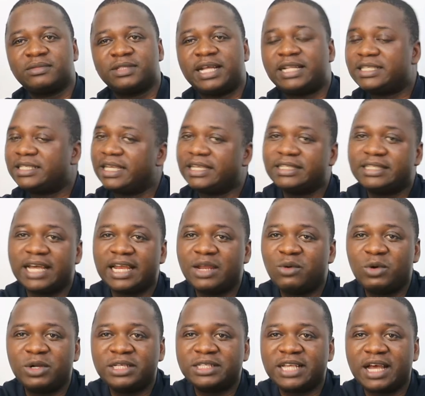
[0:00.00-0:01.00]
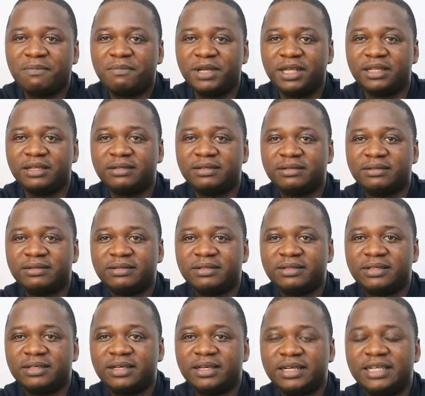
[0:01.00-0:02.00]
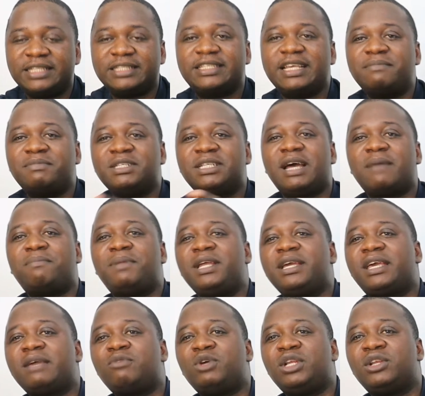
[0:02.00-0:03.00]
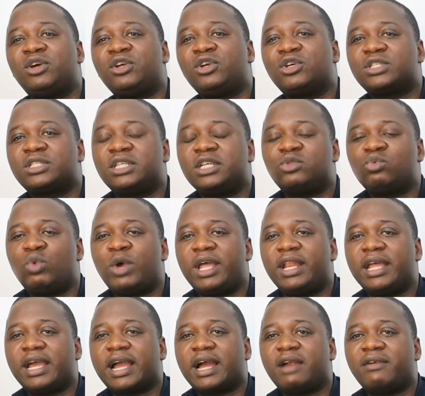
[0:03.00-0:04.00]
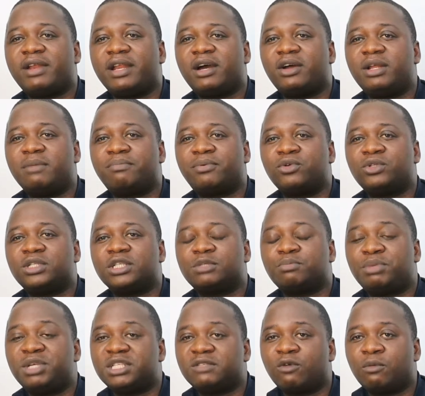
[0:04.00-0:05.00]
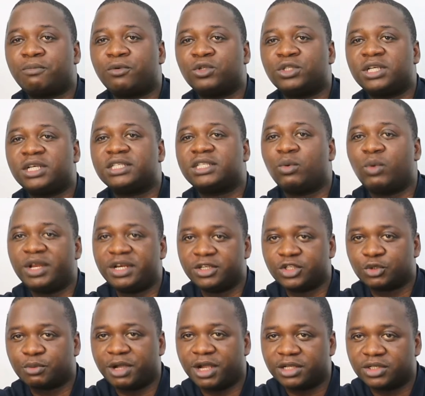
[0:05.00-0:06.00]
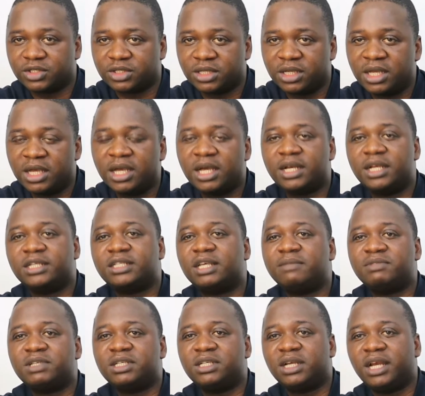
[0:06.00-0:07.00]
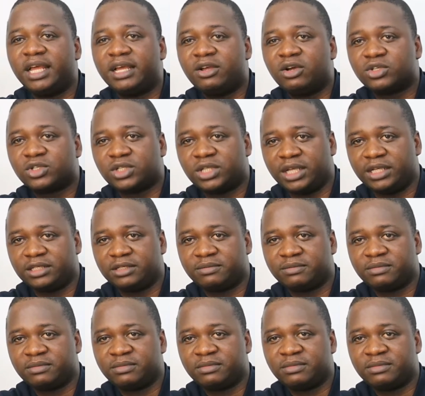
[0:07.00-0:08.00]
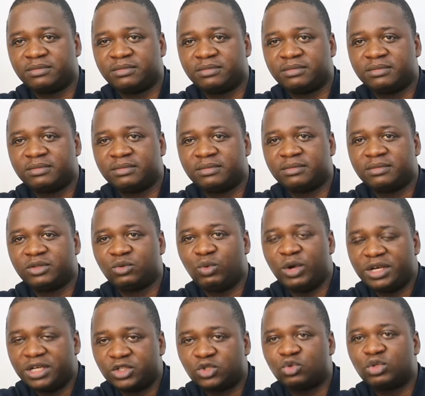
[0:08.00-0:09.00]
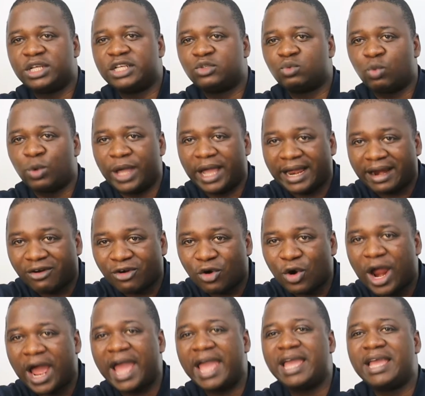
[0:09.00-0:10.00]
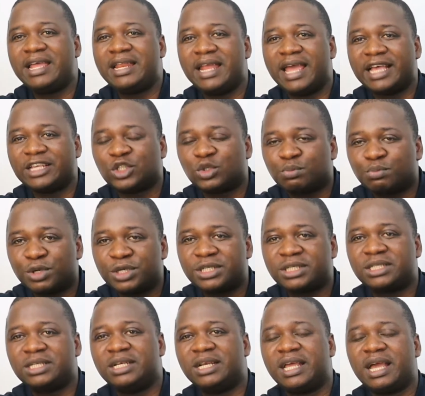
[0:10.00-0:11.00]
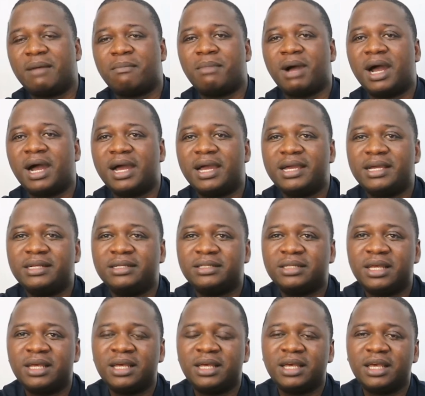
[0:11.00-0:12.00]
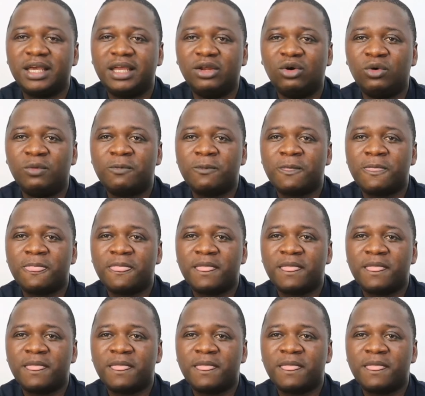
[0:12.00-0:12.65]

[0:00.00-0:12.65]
That is exactly what is happening. The same thing applicable in Oyo State where they carried out the protest, peaceful protests, they were dispersed. The same thing in Lagos State. When the students were crying, expressing their minds, you know.